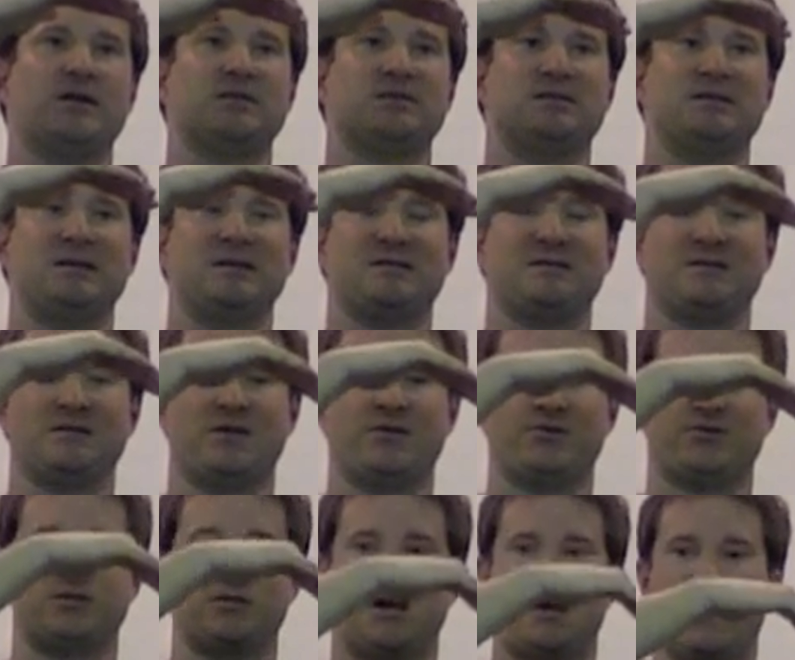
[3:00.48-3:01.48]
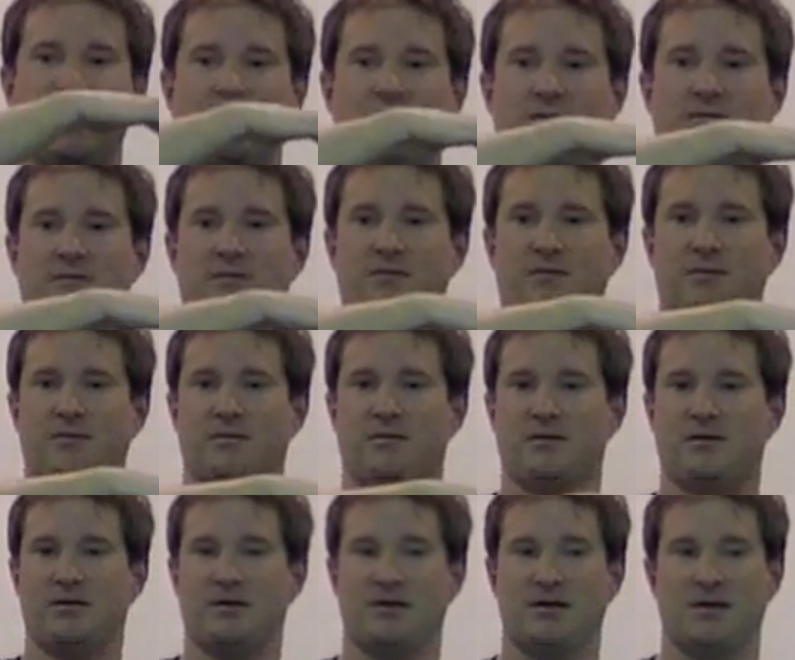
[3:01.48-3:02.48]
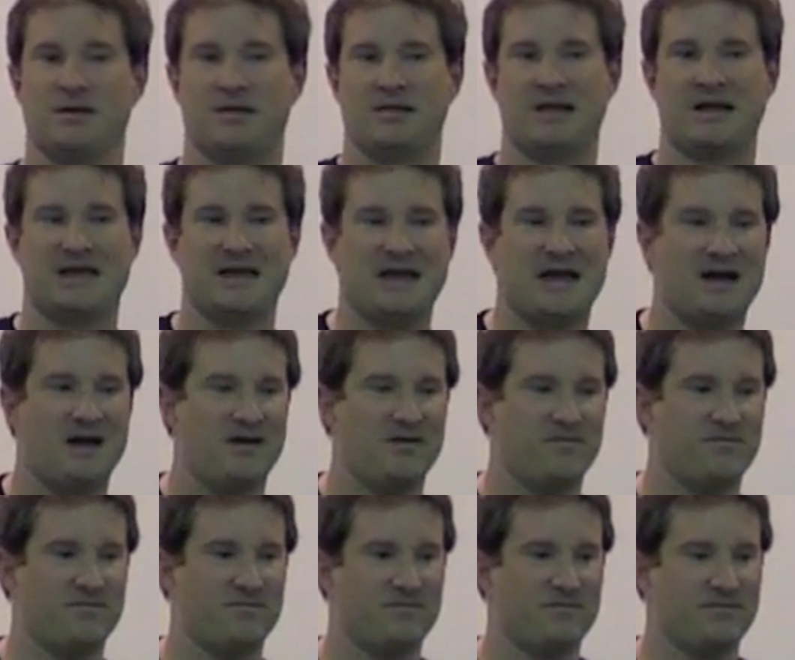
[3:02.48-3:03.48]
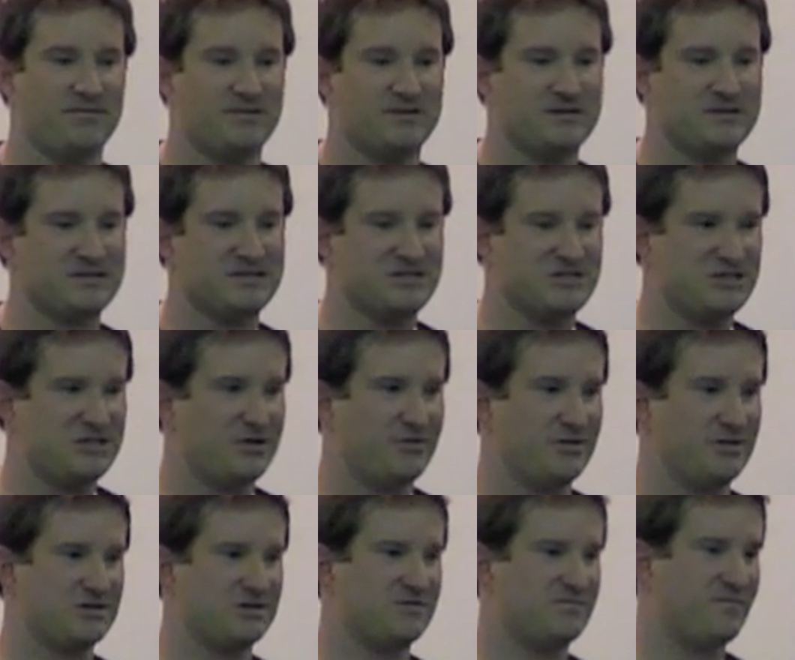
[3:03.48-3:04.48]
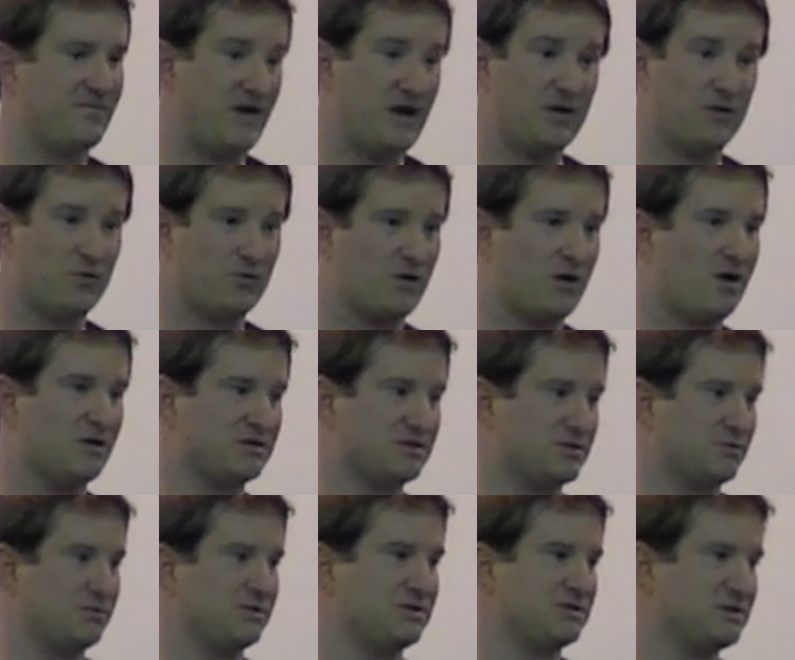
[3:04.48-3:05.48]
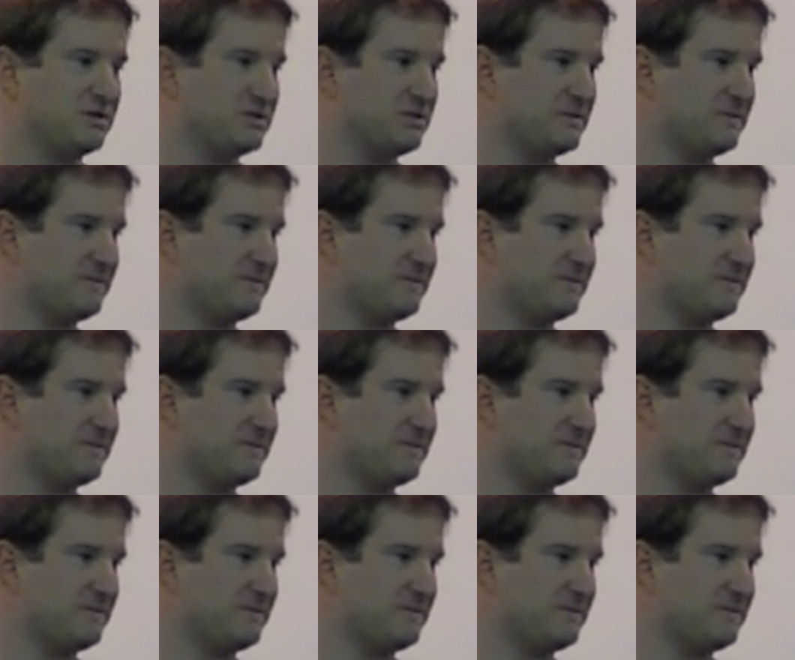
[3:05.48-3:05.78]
it is to get to the other side. That could have serious, fatal consequences.